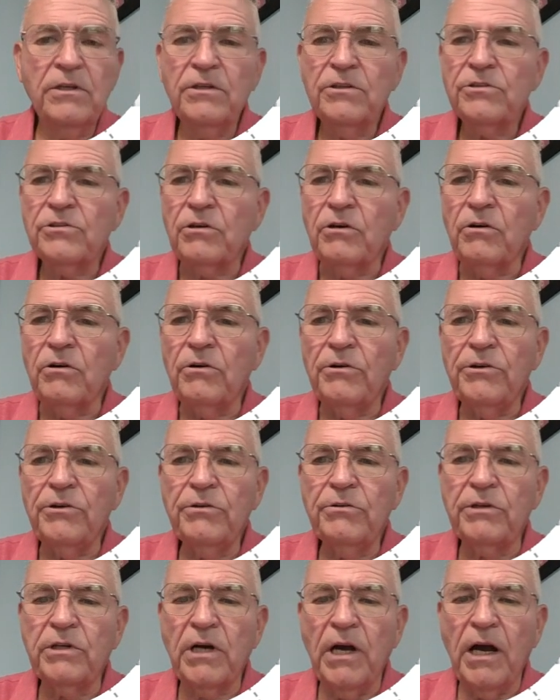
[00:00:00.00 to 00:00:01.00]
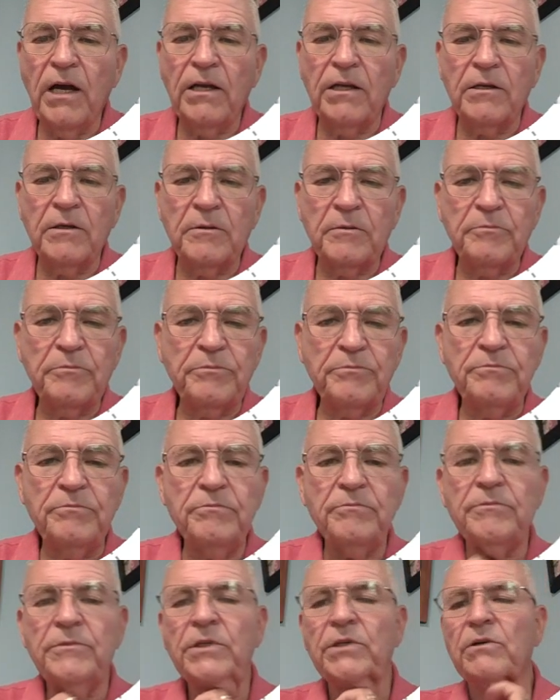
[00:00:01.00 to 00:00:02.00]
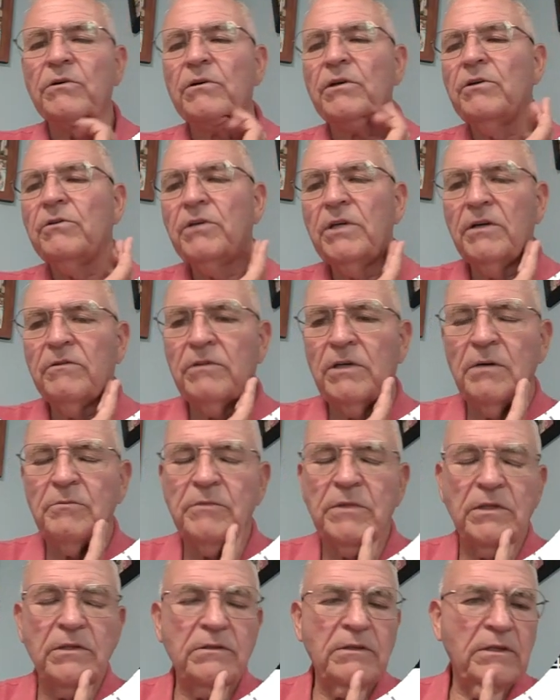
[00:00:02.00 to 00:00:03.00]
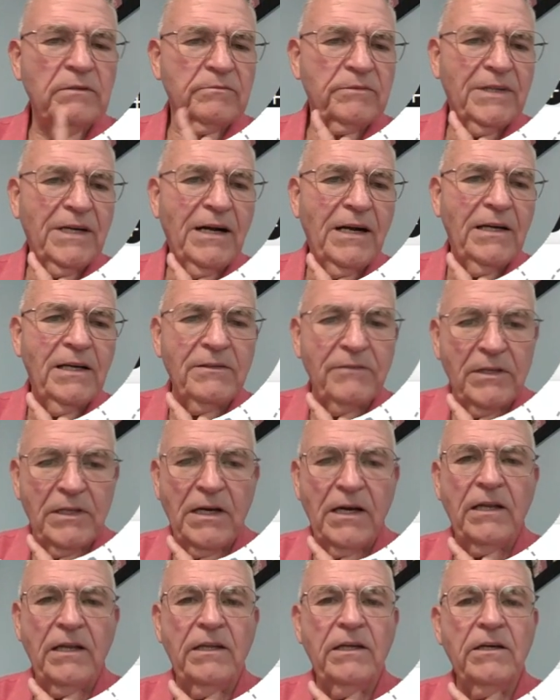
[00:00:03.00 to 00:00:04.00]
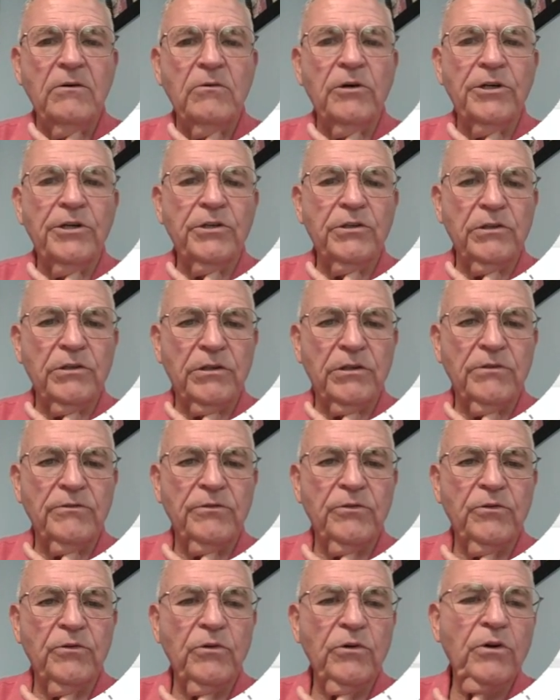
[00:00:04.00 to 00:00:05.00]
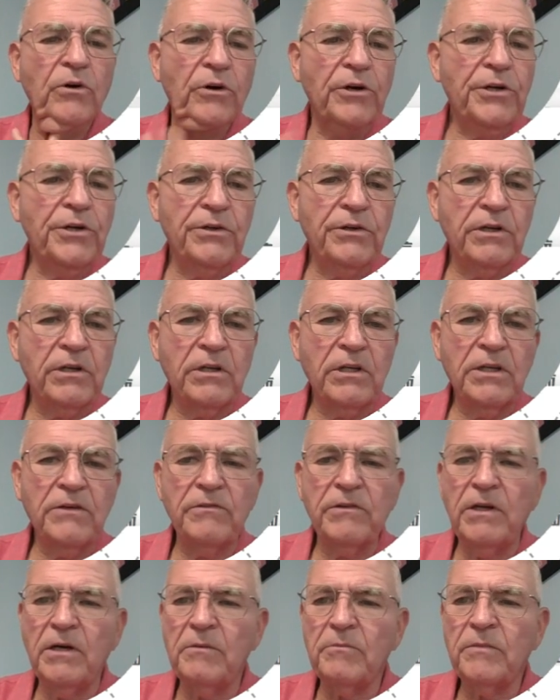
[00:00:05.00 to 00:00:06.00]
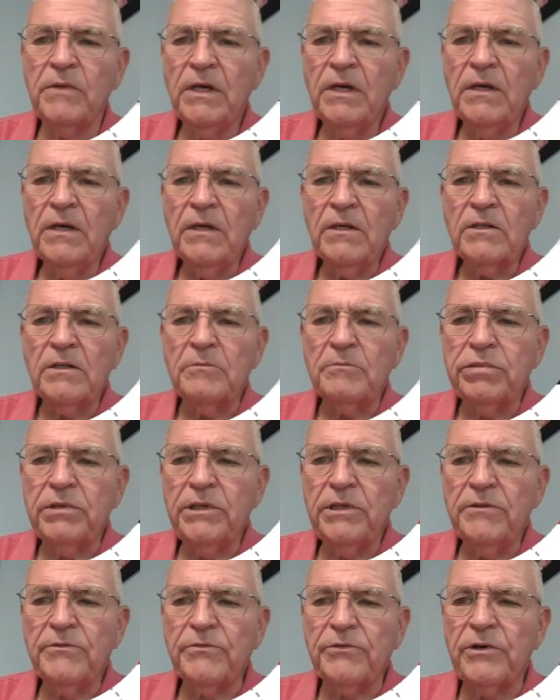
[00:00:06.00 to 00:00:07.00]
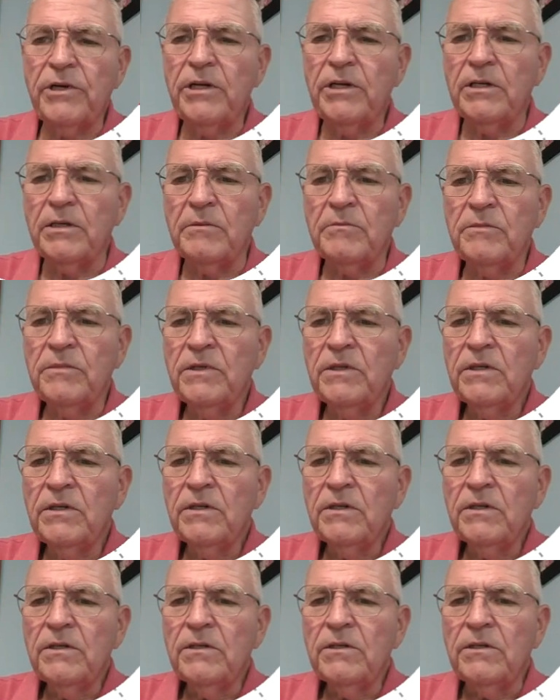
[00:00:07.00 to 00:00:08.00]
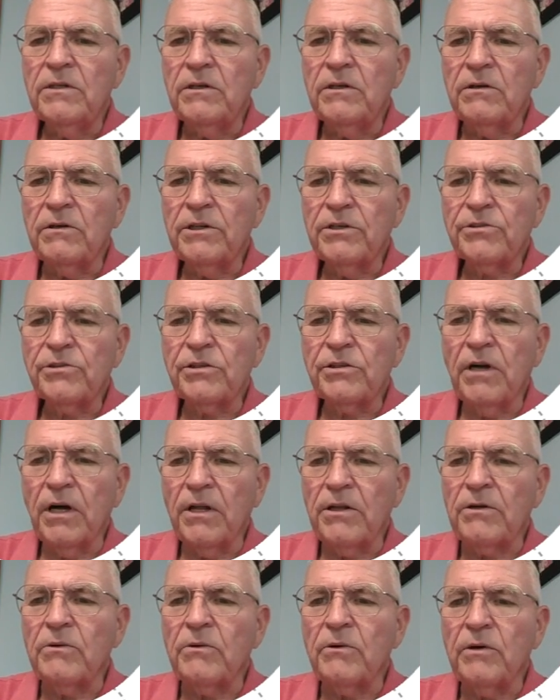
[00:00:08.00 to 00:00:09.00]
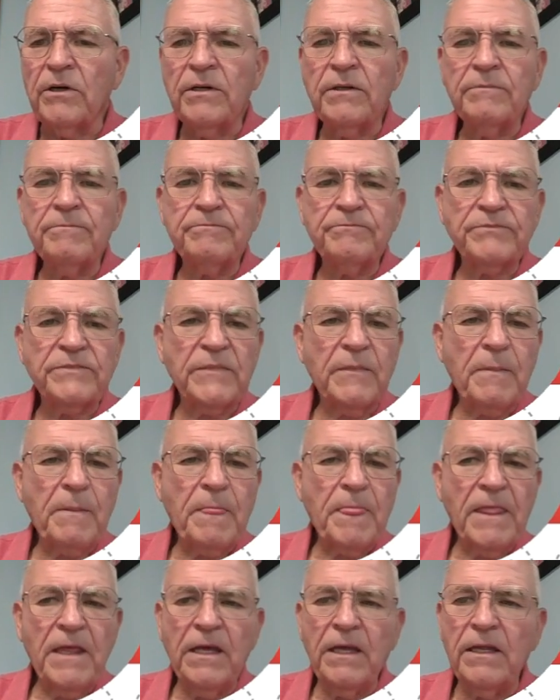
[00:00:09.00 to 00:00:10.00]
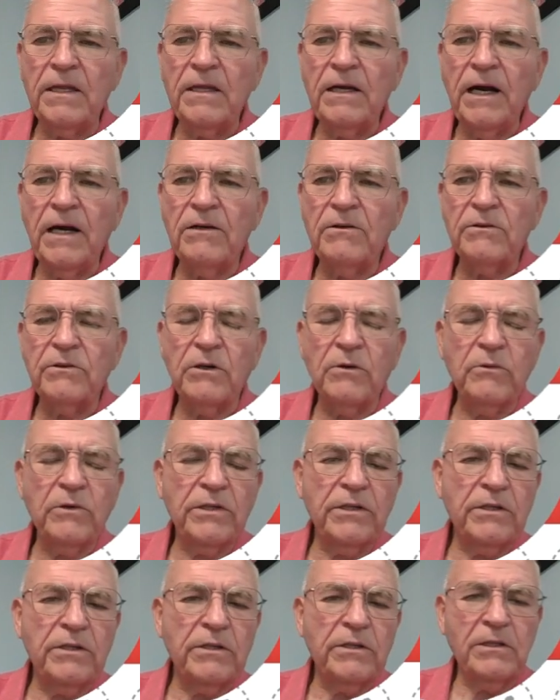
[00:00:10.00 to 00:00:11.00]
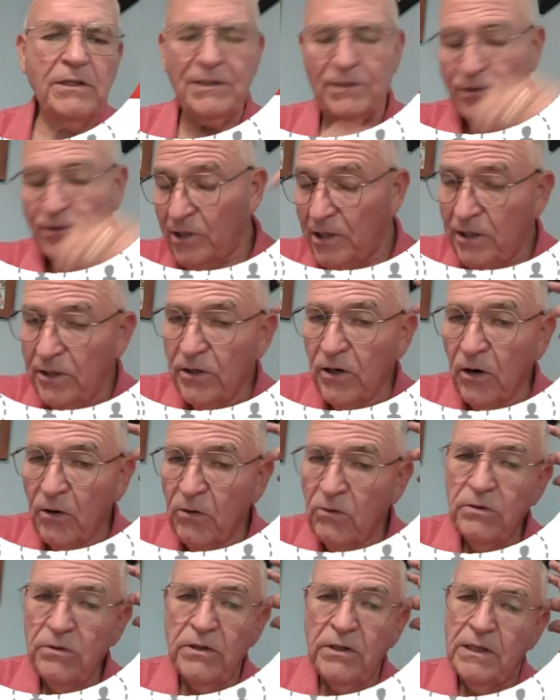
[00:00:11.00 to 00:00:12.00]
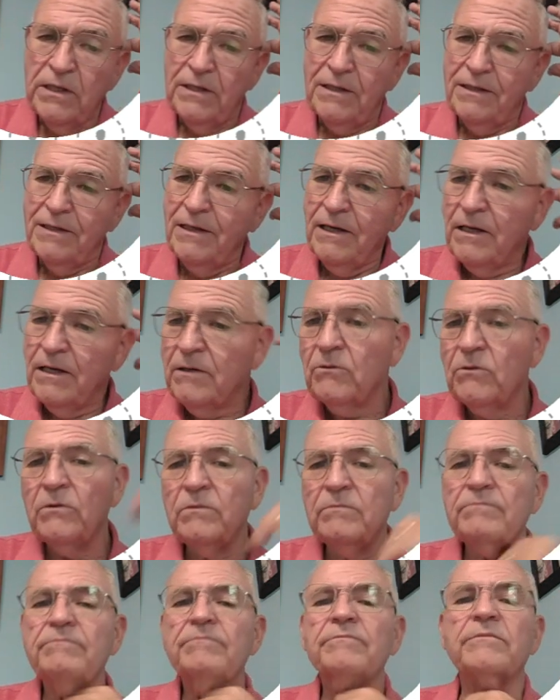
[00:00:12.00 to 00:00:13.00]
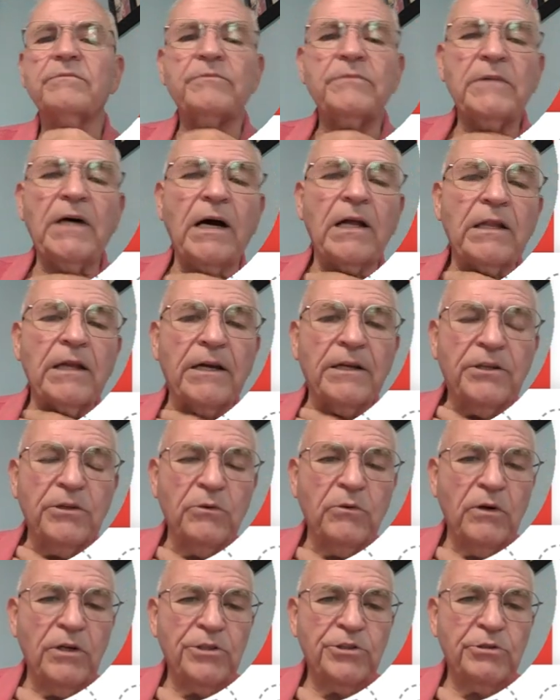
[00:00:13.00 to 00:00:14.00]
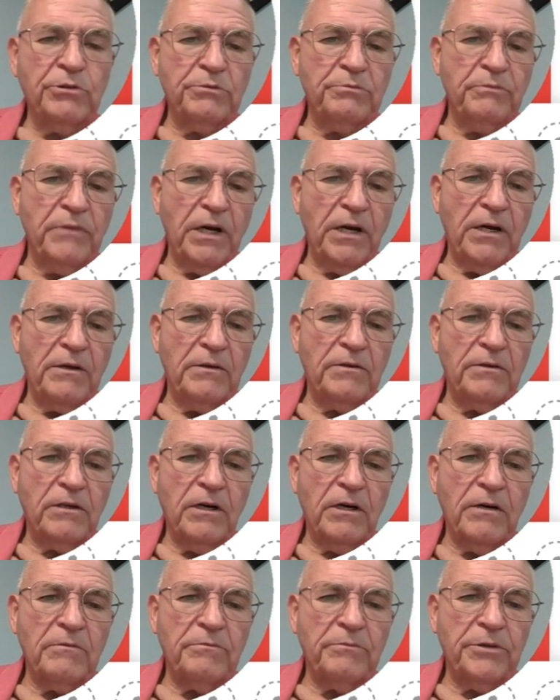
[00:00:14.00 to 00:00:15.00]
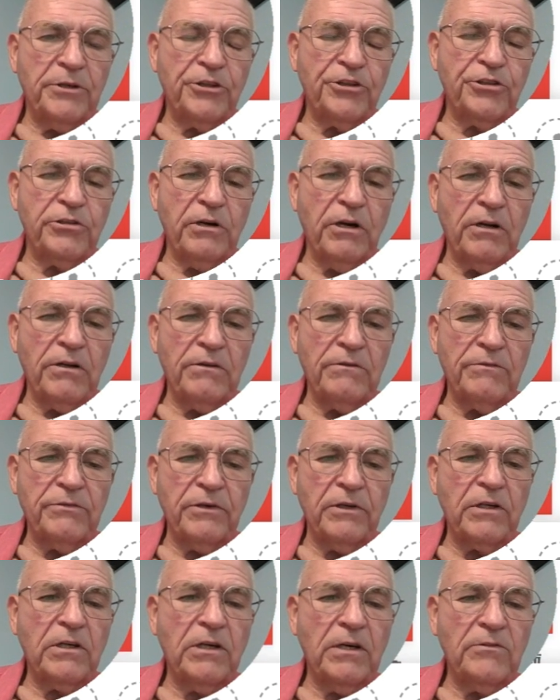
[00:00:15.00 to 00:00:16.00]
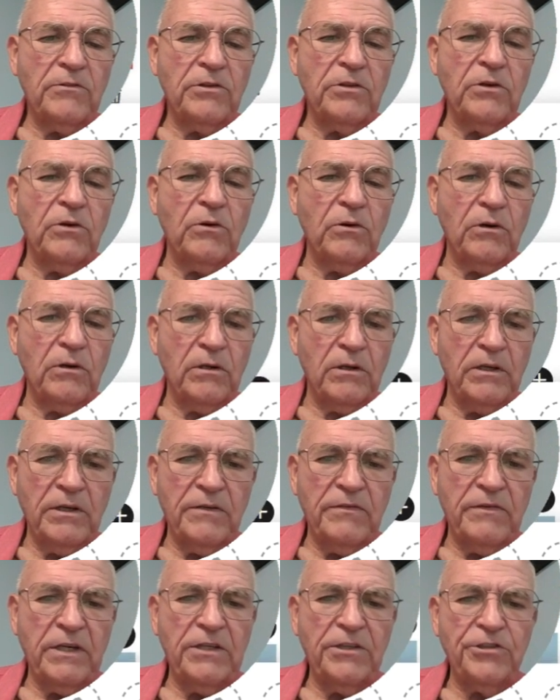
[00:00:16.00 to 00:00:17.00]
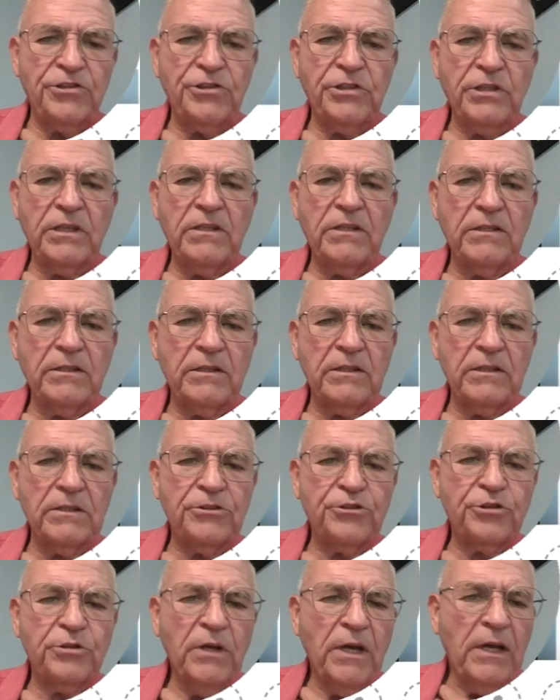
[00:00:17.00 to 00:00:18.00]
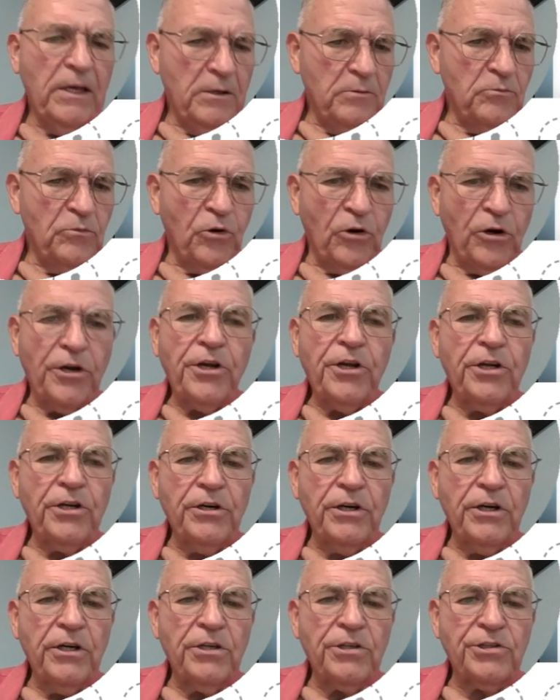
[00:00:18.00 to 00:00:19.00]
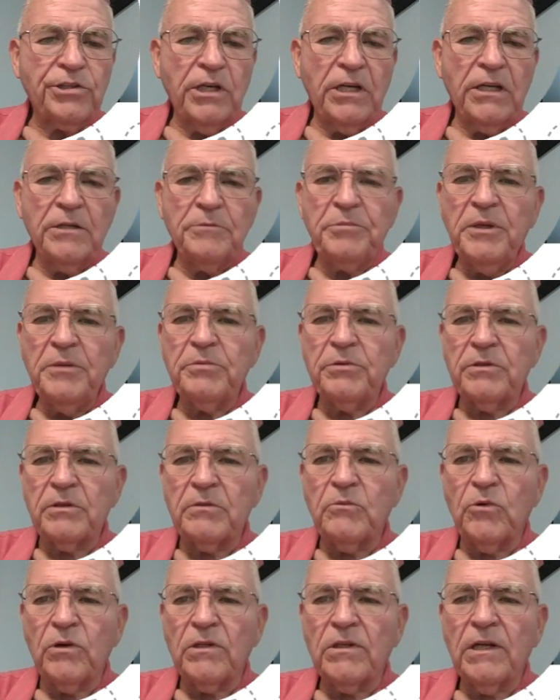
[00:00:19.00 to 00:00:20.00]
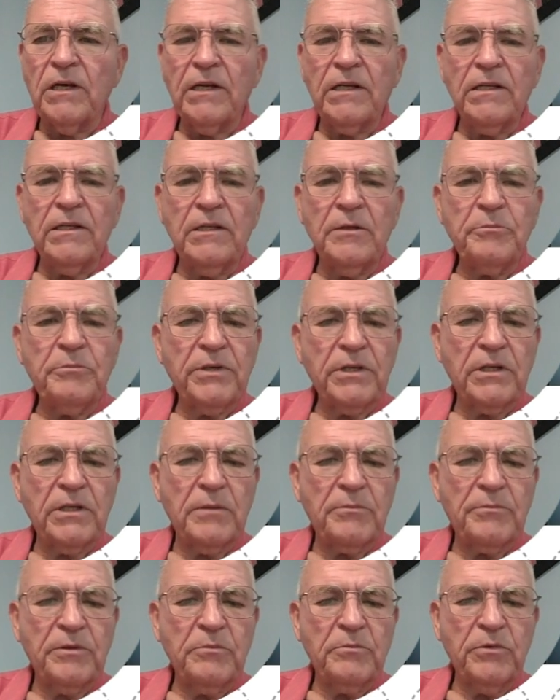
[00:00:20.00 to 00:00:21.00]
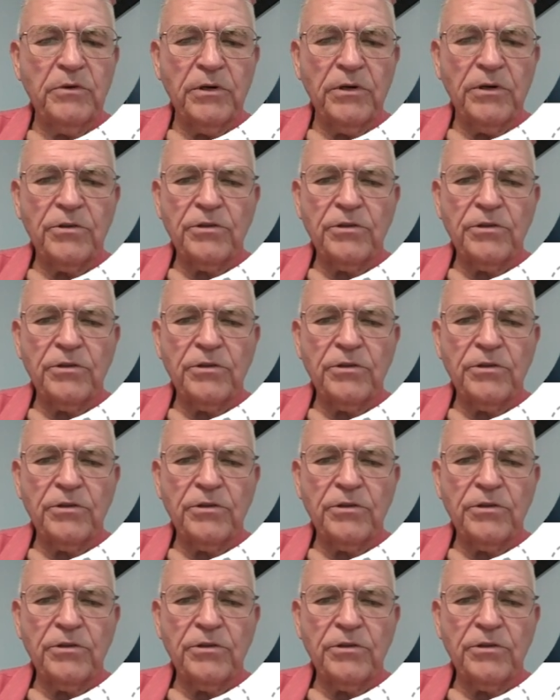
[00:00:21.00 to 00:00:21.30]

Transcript: So you kind of, you know, you give them a kind of an idea what you're looking for, or you can give them complete freedom. You know, here's another one. And I don't know whether it's ego that I like the ones with my picture on the front cover, or if I just think that it's more curious and people are more likely to pick up the book.